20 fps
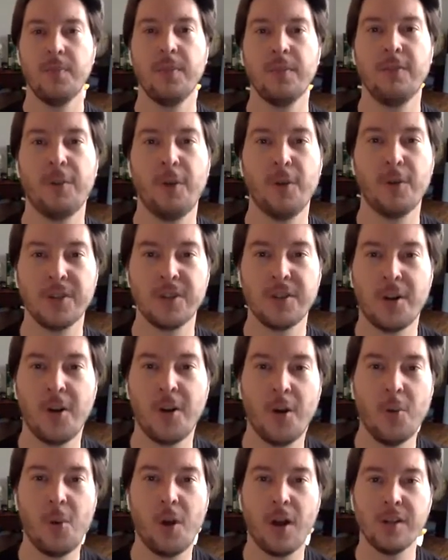folks at
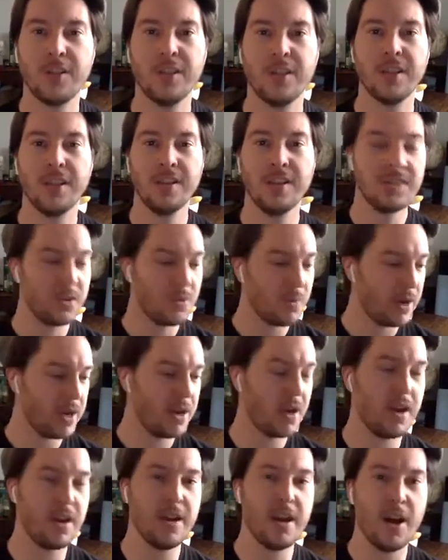home watching this who might
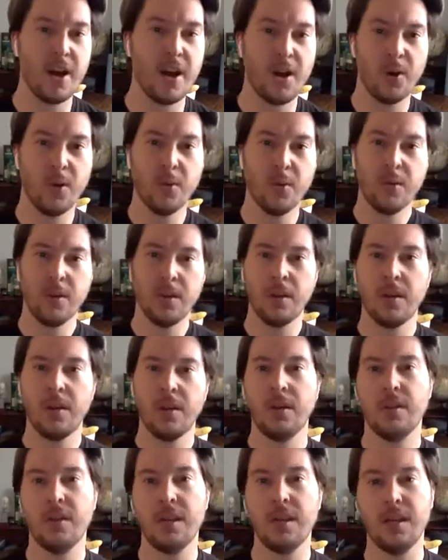not know
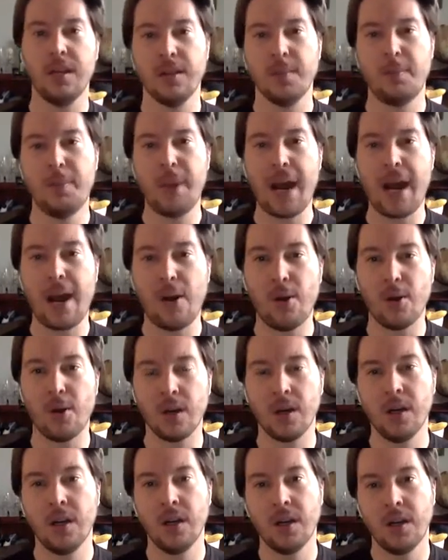the
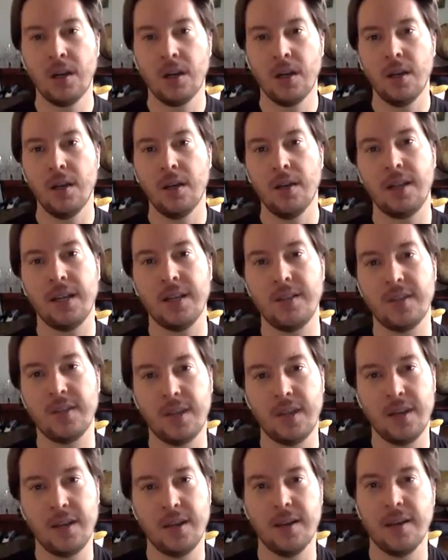power that
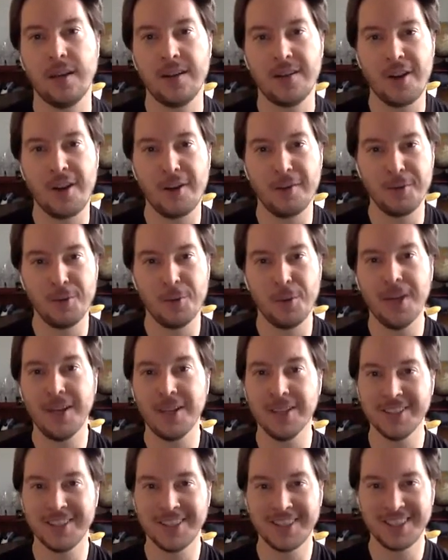Narvey
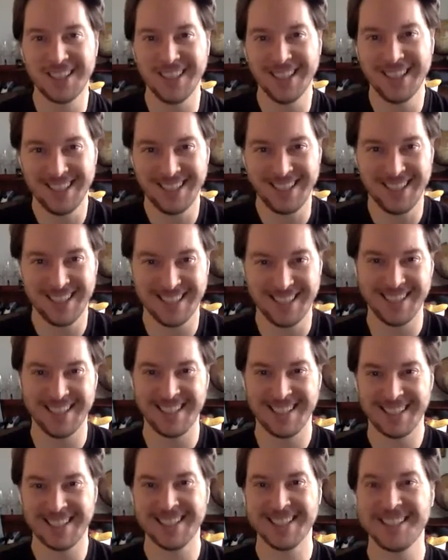welds,
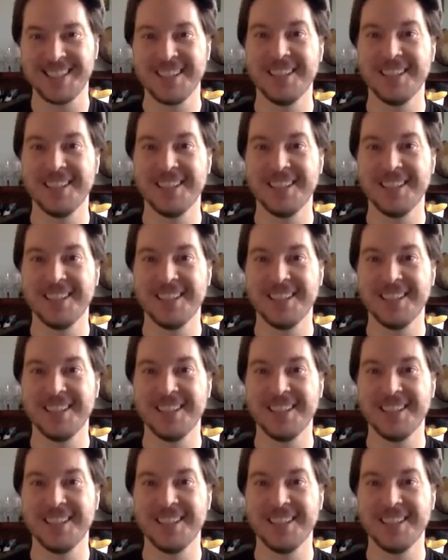is